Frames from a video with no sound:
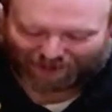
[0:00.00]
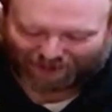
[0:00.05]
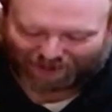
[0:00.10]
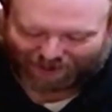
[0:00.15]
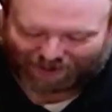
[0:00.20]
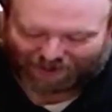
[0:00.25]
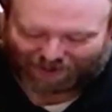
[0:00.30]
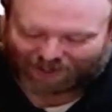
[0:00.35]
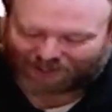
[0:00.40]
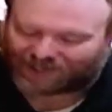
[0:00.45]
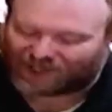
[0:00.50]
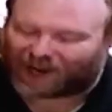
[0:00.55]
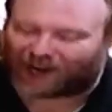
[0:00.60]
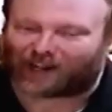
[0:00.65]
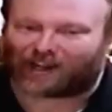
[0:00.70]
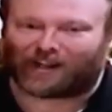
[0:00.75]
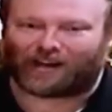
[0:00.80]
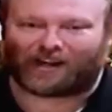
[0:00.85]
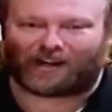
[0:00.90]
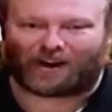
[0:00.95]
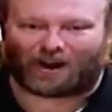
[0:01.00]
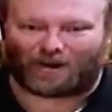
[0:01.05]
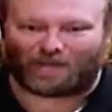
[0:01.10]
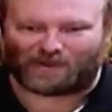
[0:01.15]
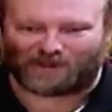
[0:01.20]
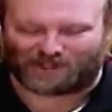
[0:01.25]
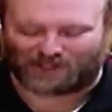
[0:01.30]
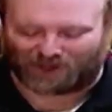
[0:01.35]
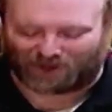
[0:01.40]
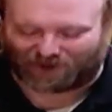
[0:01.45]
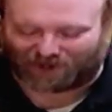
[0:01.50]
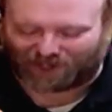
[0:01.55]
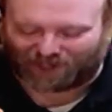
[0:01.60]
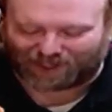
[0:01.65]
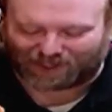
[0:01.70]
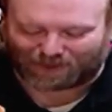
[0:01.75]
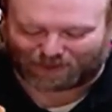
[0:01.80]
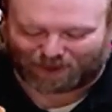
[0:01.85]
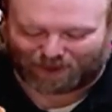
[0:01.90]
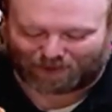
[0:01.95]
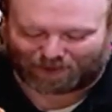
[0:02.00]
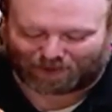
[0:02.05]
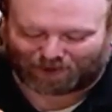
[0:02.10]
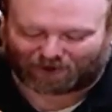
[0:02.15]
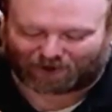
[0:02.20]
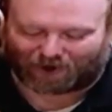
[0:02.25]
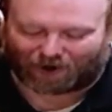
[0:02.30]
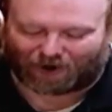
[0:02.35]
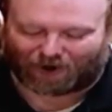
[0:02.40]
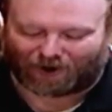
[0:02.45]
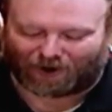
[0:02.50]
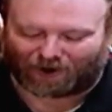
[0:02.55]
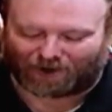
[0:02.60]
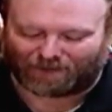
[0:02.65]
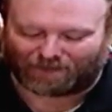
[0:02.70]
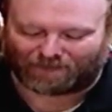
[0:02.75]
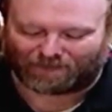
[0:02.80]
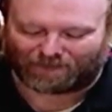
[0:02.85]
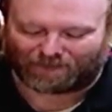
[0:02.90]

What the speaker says: he's not going to come until these people are gone,